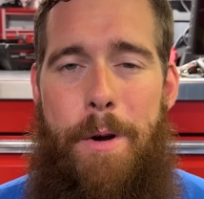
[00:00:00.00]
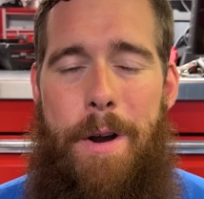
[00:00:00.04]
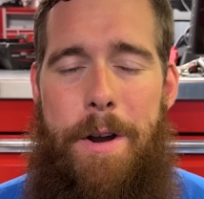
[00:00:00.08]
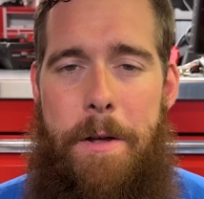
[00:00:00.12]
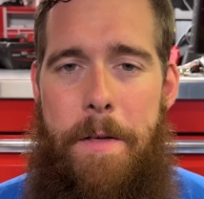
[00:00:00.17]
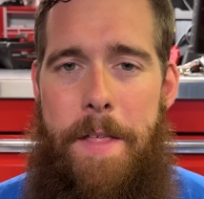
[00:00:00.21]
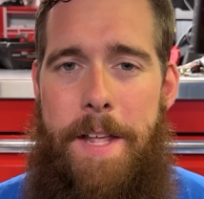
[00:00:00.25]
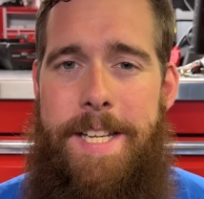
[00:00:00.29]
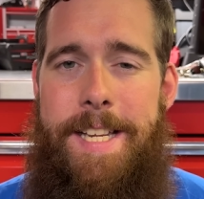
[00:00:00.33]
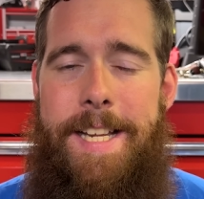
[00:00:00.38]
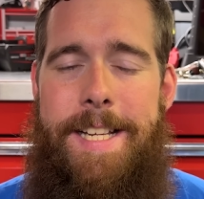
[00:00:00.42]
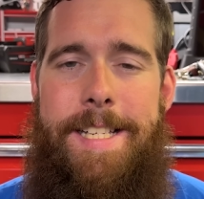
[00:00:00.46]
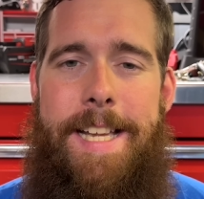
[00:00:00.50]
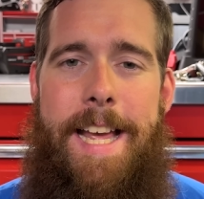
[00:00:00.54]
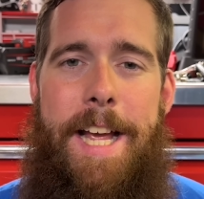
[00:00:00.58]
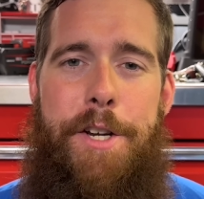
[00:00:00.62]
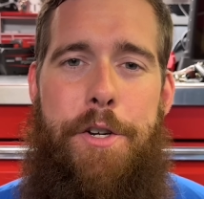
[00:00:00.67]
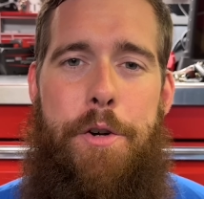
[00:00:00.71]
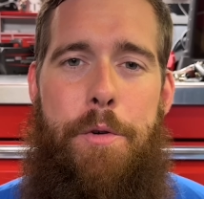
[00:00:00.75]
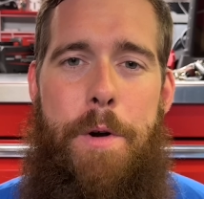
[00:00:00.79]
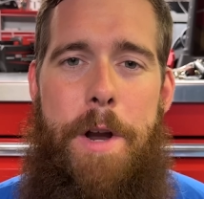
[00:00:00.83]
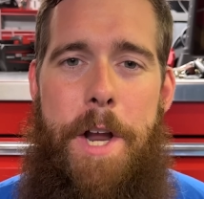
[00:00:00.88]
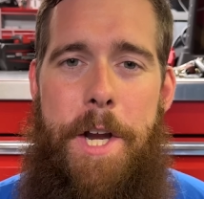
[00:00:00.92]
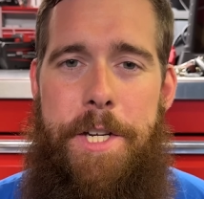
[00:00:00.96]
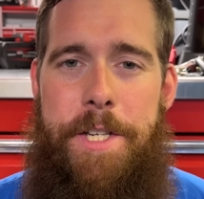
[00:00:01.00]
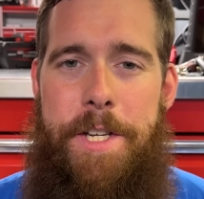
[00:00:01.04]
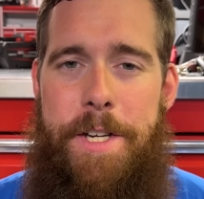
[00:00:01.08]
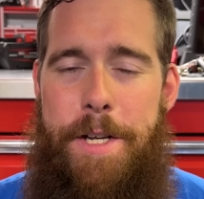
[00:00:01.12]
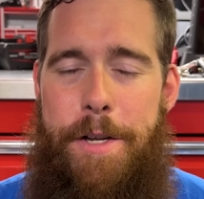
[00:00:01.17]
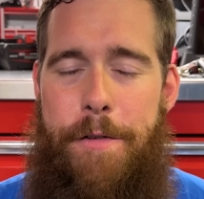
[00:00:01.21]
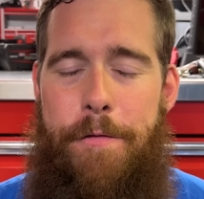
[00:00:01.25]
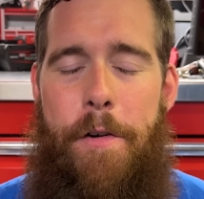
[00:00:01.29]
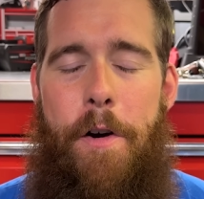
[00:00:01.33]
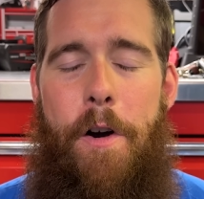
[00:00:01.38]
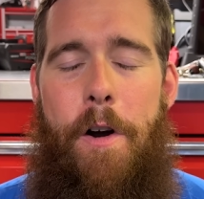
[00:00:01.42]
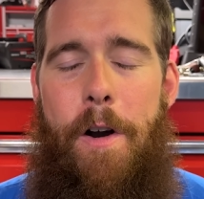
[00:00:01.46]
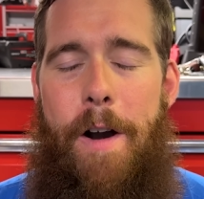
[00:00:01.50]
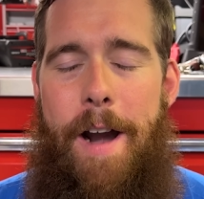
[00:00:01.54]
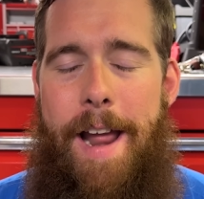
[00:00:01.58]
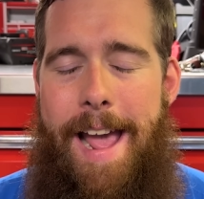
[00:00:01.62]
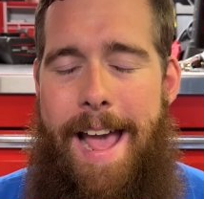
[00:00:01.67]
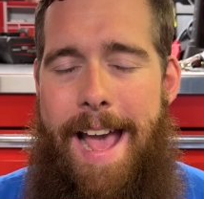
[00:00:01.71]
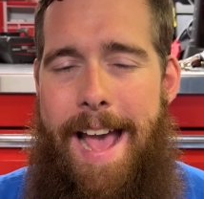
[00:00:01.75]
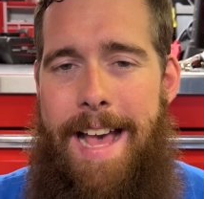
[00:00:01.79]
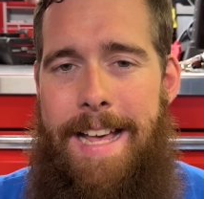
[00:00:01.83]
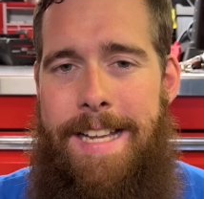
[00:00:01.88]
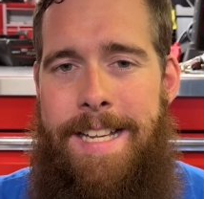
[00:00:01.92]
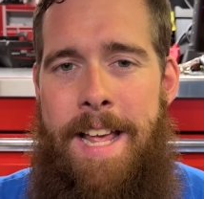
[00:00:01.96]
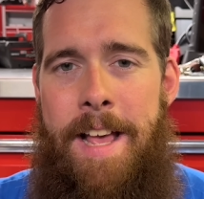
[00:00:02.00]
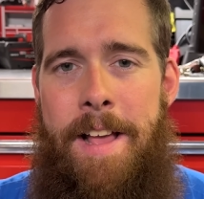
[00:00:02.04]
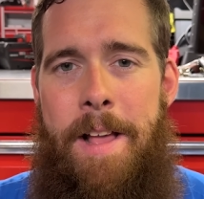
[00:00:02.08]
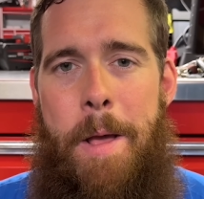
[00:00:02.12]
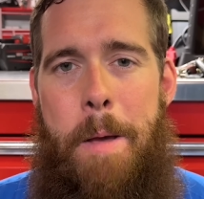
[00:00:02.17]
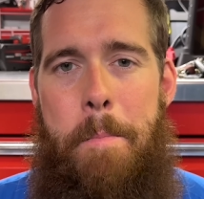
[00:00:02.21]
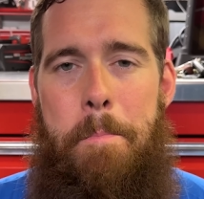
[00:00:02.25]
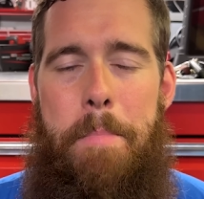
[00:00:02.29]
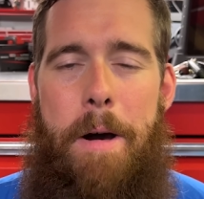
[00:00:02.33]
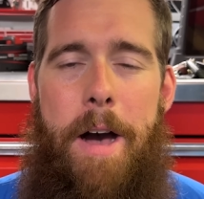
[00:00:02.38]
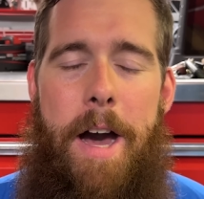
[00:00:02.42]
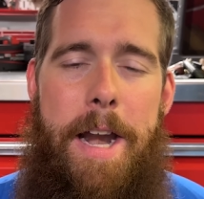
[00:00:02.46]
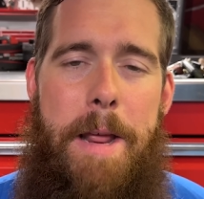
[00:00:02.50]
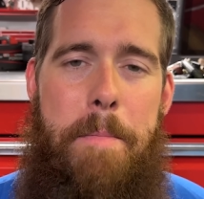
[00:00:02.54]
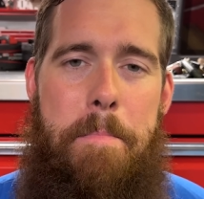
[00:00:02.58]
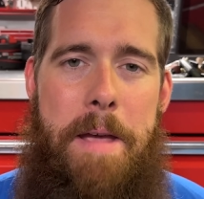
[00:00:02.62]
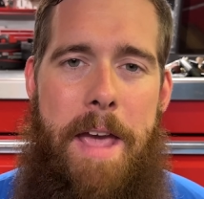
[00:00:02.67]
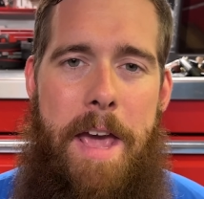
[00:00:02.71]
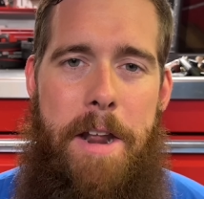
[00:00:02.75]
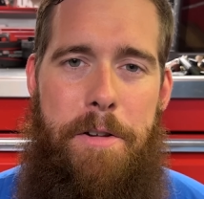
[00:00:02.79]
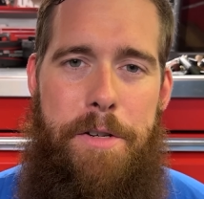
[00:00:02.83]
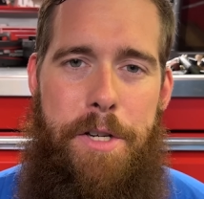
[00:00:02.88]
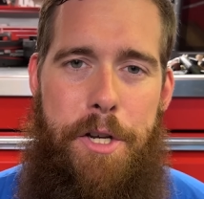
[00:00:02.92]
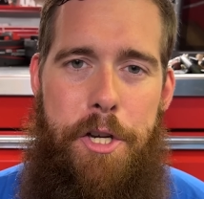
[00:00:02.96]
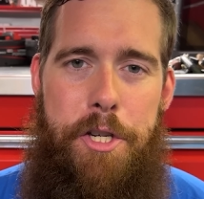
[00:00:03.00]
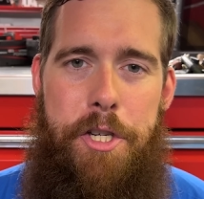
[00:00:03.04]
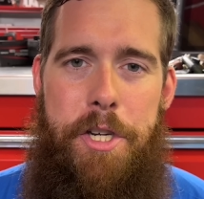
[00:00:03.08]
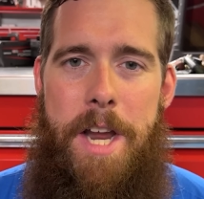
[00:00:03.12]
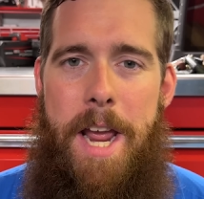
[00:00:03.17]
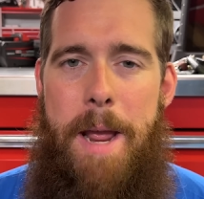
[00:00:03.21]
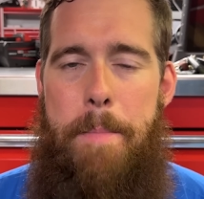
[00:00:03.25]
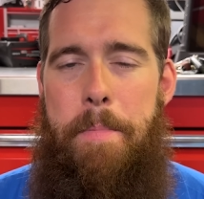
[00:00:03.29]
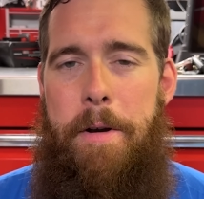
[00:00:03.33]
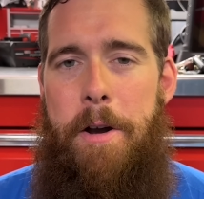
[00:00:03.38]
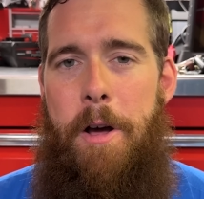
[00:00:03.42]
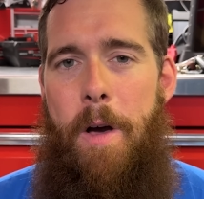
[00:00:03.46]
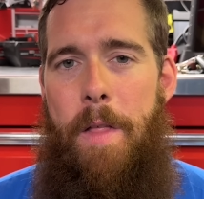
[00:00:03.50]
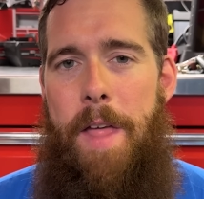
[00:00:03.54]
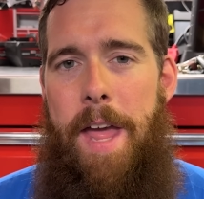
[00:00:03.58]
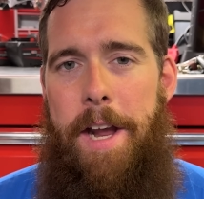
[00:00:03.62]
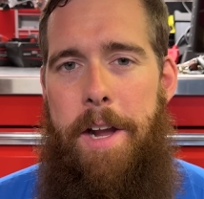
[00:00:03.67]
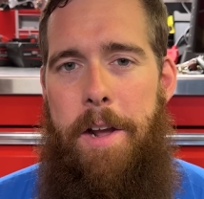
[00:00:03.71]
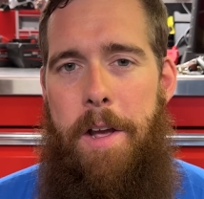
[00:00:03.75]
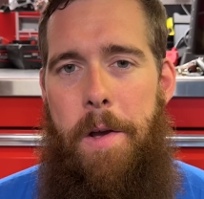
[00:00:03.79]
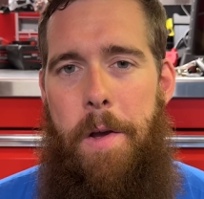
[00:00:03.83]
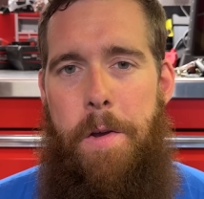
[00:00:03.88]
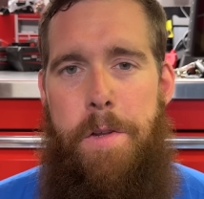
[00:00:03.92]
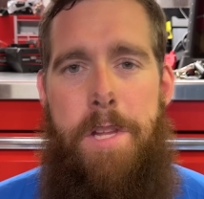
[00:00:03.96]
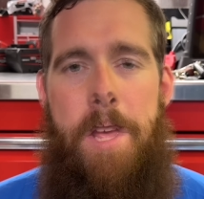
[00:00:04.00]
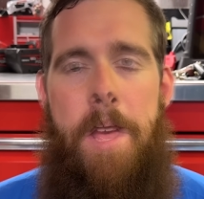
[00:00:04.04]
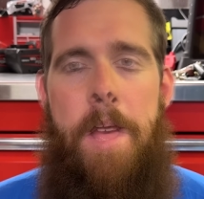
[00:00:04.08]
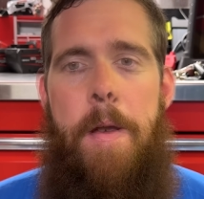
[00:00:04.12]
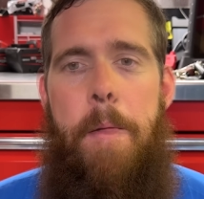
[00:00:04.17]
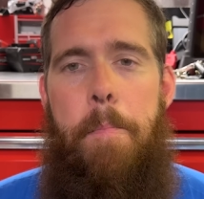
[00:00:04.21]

I know that's exaggeration as far as body panels and shape and all that goes,